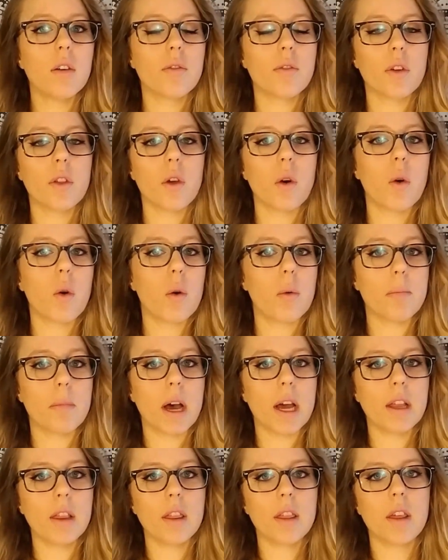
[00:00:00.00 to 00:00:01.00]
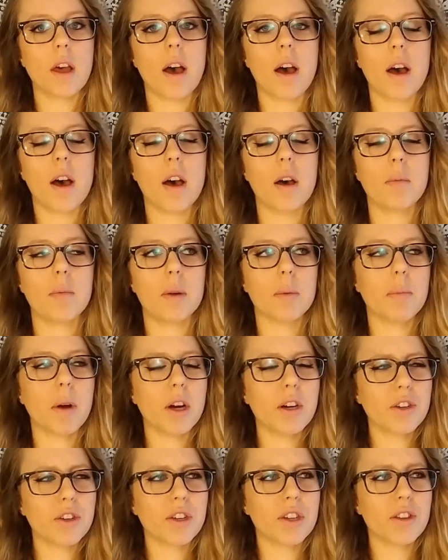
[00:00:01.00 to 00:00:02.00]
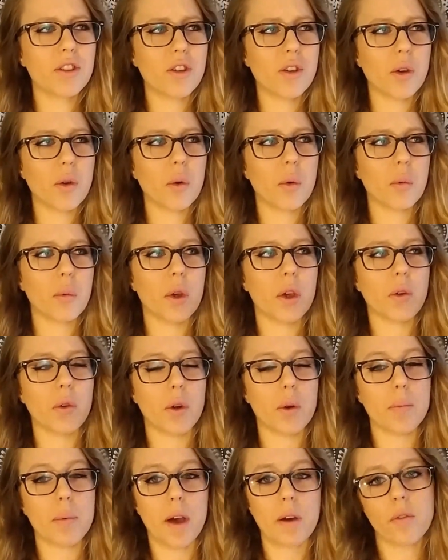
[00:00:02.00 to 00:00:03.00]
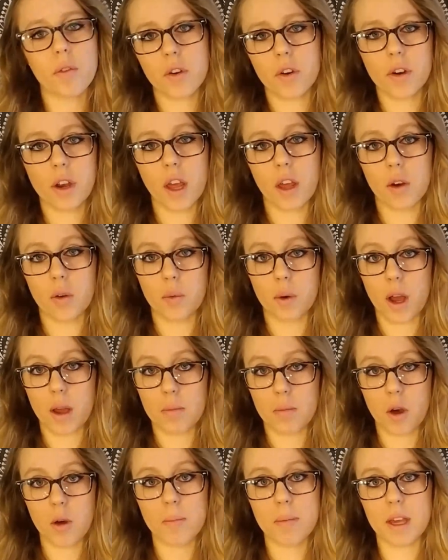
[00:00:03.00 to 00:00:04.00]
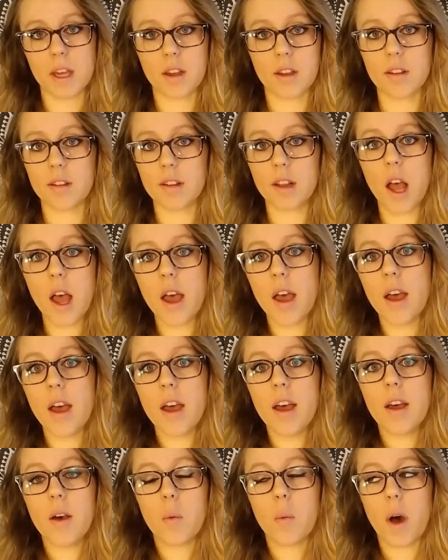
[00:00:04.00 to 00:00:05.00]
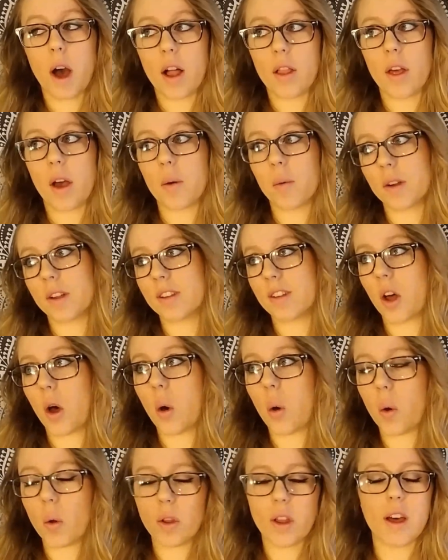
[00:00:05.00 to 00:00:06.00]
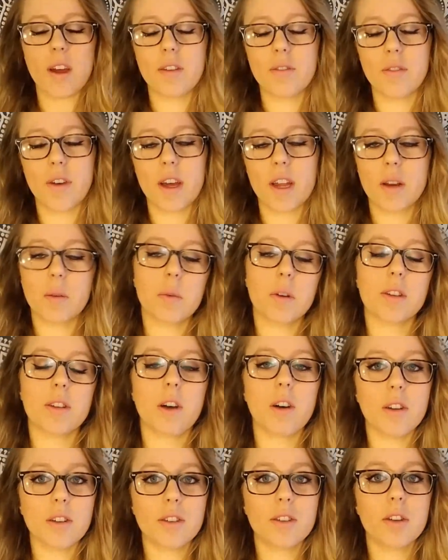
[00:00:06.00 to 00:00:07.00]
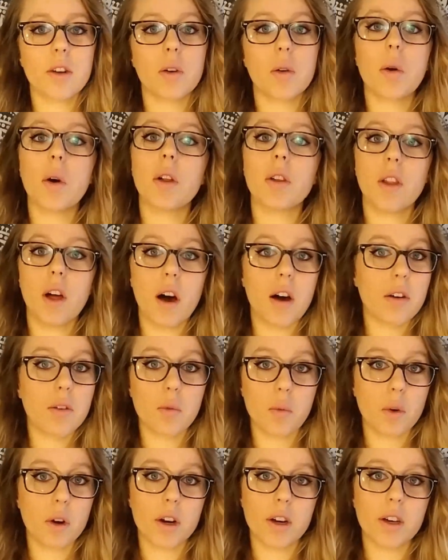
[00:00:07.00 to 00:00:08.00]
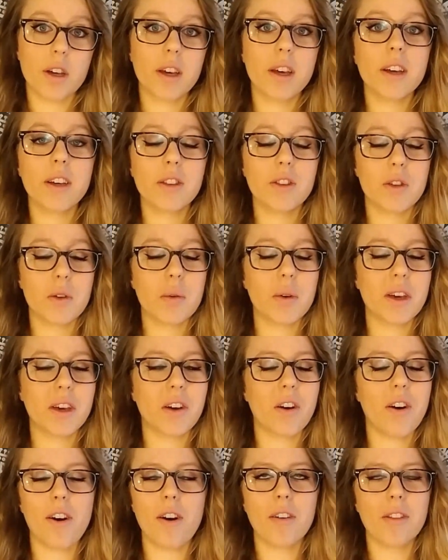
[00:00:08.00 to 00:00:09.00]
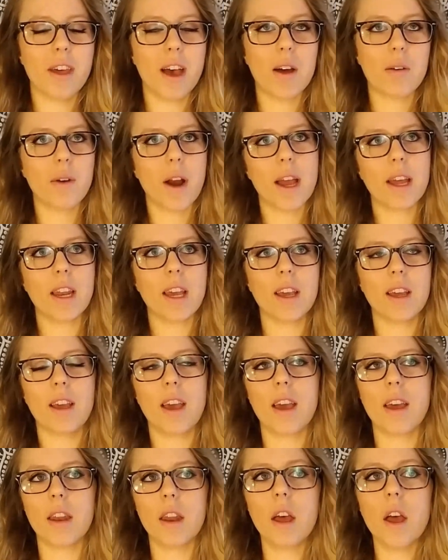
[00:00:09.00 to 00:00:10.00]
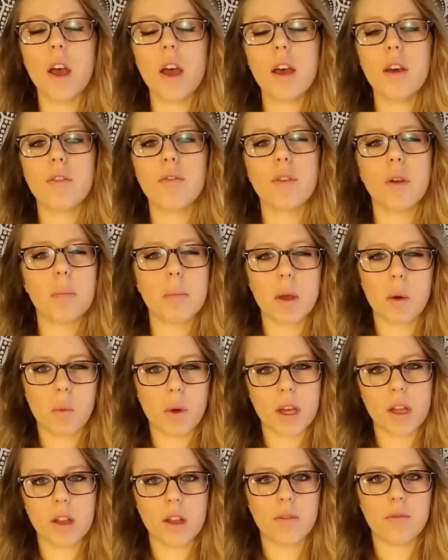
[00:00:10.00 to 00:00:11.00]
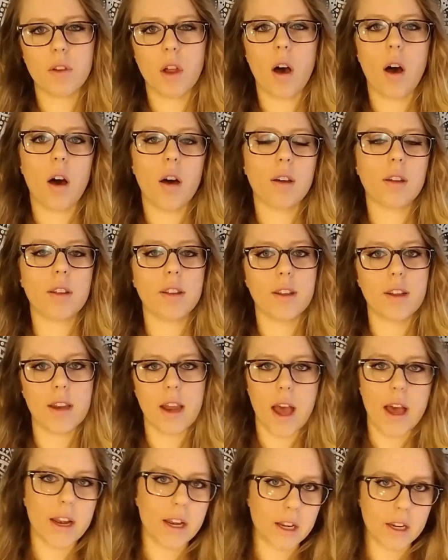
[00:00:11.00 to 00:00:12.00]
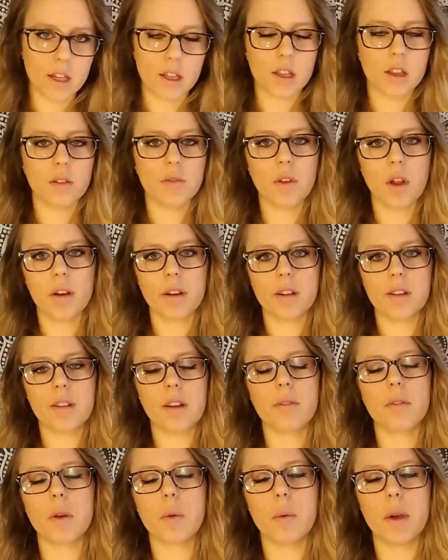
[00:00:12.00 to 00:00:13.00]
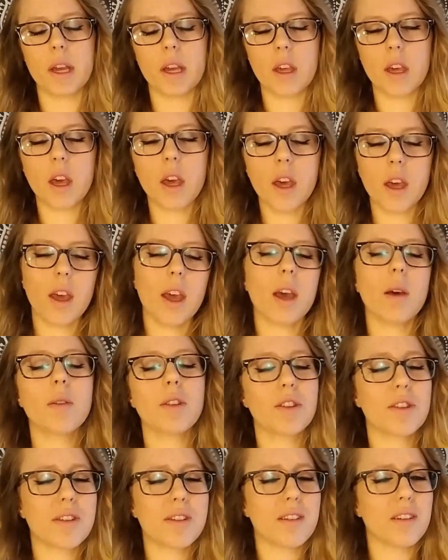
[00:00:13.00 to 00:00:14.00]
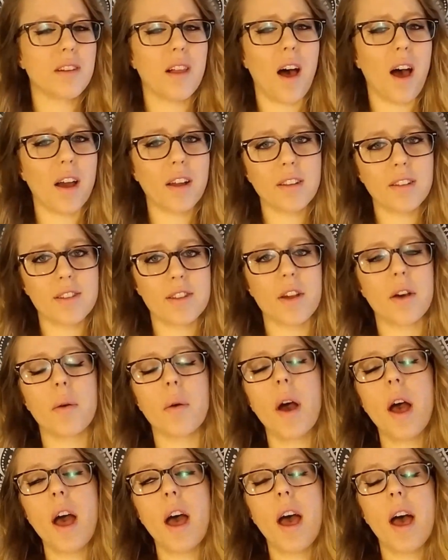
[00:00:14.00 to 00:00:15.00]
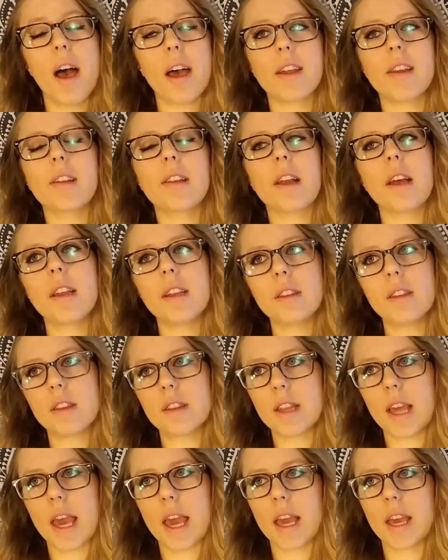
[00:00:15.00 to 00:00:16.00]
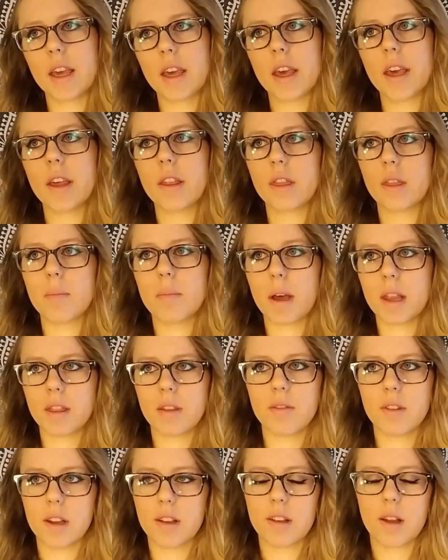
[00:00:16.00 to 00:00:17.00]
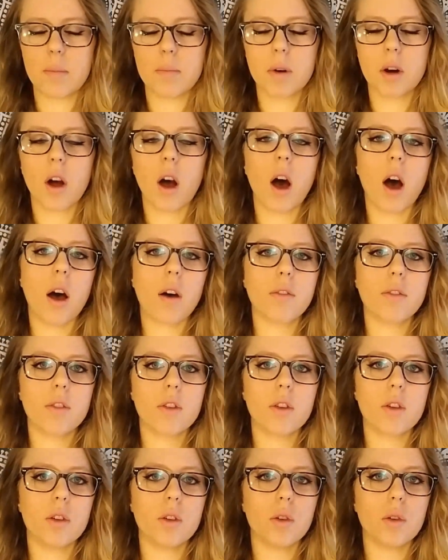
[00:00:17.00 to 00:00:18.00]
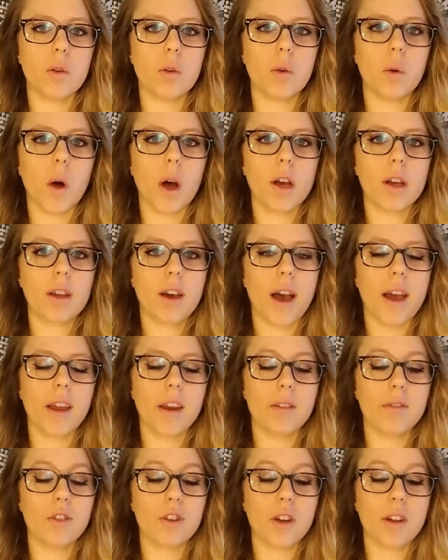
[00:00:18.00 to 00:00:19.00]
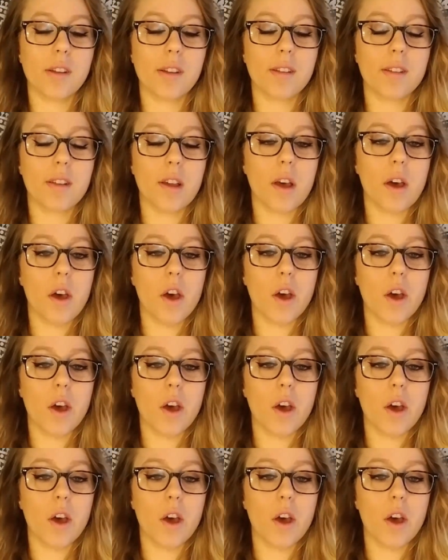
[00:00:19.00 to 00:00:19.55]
for the whole month, partially to regroup after NaNoWriMo, because while that was a whole lot of fun, it was also a lot of work doing all that writing and filming weekly vlogs and editing the vlogs every week. It was just a lot. So I decided to take the month of December off to kind of just